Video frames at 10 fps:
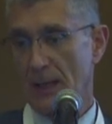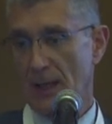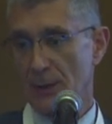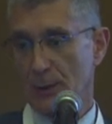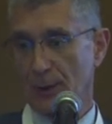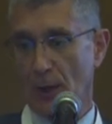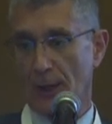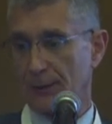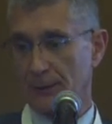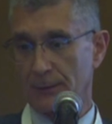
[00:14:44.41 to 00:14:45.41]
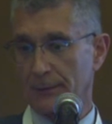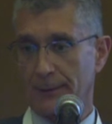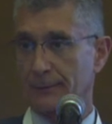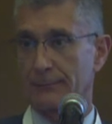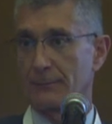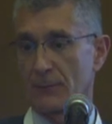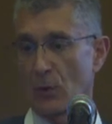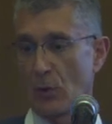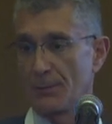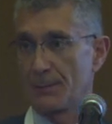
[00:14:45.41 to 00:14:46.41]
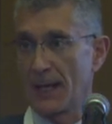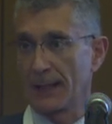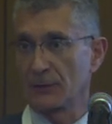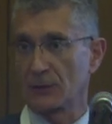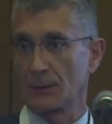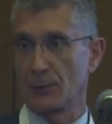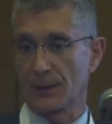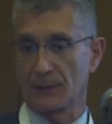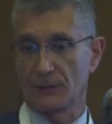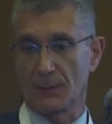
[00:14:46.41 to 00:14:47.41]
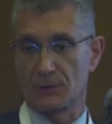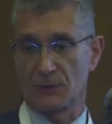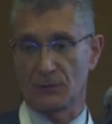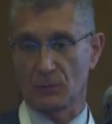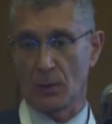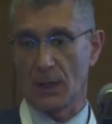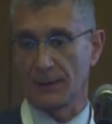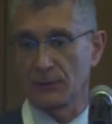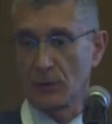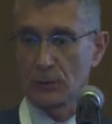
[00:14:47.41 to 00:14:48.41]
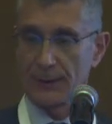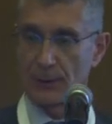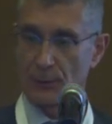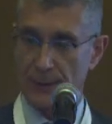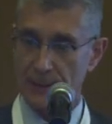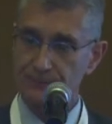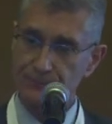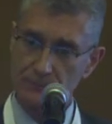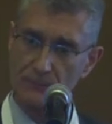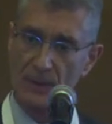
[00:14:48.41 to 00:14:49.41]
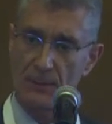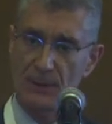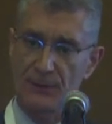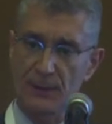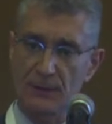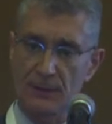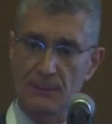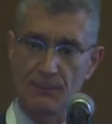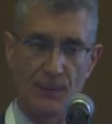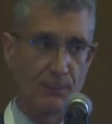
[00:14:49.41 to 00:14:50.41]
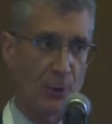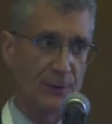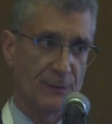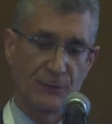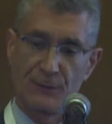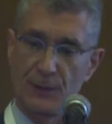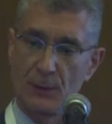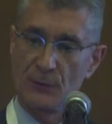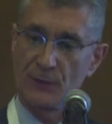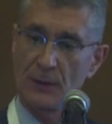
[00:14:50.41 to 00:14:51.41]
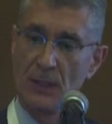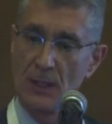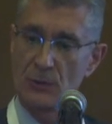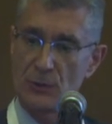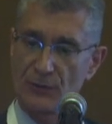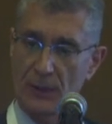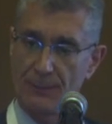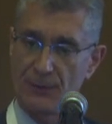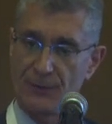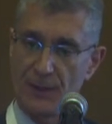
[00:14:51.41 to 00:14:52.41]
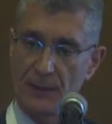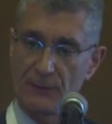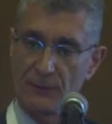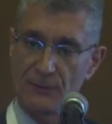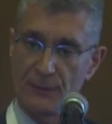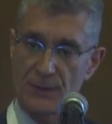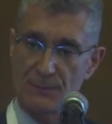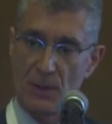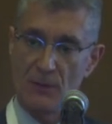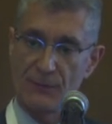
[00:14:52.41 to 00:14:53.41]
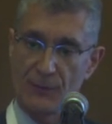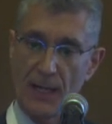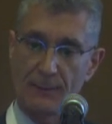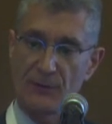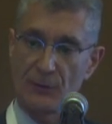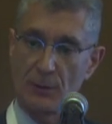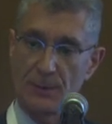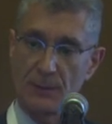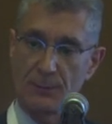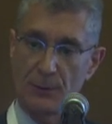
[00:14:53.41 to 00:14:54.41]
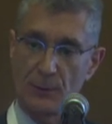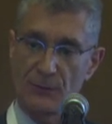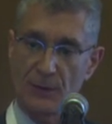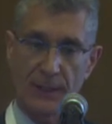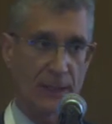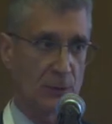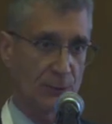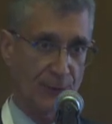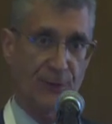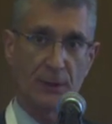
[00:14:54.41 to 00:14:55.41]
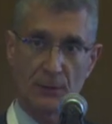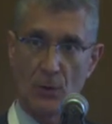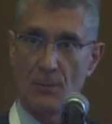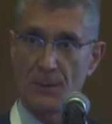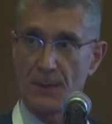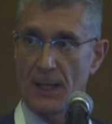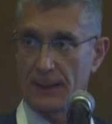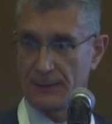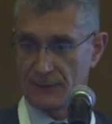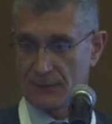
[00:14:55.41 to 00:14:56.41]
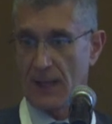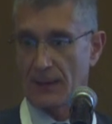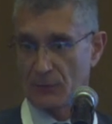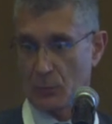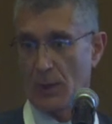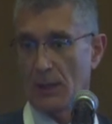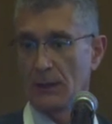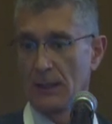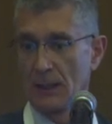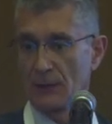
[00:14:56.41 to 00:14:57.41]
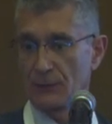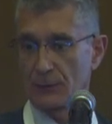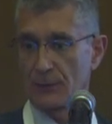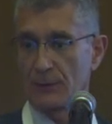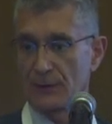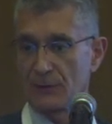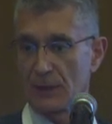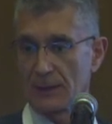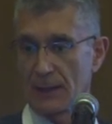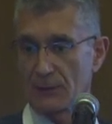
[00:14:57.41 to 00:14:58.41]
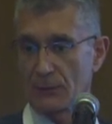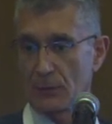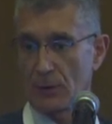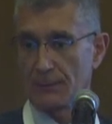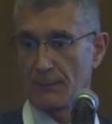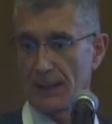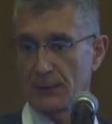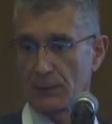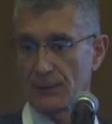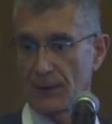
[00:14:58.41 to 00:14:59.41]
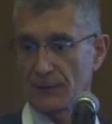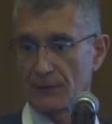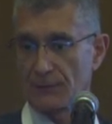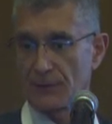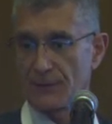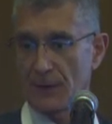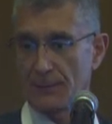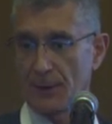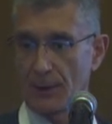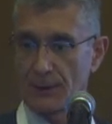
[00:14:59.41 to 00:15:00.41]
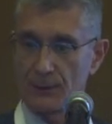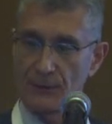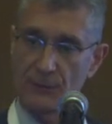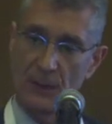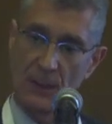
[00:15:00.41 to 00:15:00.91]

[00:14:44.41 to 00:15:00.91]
And you could argue, the foamy mag is going to break this up just as well, and I totally agree. I think the point of this video is that there's a couple of things. There's very small fragments that are being produced. I don't think foamy mag does that as well. So you're really seeing that so-called microdust, identifying particles.